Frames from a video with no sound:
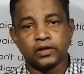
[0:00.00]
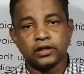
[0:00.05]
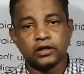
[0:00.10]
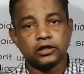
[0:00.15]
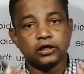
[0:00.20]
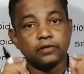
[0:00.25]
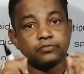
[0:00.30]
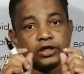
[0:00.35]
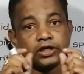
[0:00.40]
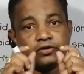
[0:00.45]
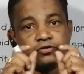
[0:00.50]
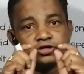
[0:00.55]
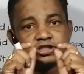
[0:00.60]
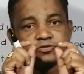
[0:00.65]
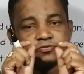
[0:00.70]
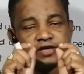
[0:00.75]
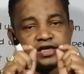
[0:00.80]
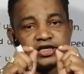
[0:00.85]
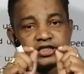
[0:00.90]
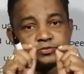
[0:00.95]
You have to
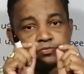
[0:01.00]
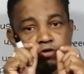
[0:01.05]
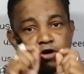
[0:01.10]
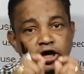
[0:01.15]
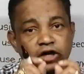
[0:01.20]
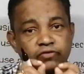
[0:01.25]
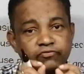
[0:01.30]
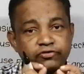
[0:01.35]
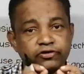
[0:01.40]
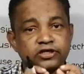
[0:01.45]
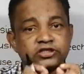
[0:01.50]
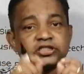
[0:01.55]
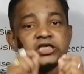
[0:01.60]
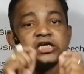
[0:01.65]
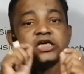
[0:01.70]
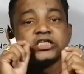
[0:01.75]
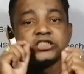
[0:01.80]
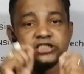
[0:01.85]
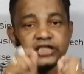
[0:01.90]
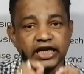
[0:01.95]
use very small
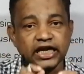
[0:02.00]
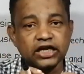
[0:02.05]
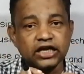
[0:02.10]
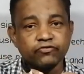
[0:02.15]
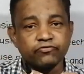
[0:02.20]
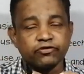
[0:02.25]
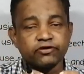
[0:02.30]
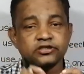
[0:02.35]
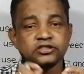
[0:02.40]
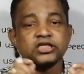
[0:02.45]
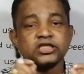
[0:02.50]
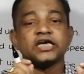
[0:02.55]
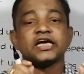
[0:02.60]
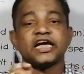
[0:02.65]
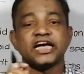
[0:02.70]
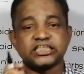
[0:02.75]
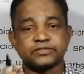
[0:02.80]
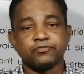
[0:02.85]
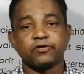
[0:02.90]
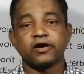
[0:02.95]
words, single words
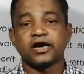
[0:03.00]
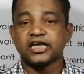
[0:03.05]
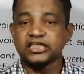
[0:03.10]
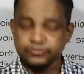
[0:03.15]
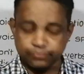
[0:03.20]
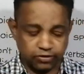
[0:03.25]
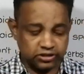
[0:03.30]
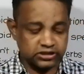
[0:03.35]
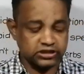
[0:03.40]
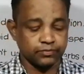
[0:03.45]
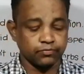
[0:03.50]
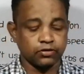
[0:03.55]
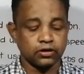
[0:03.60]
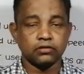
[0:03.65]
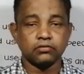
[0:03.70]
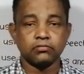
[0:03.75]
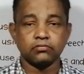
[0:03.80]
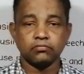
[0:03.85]
as far as possible.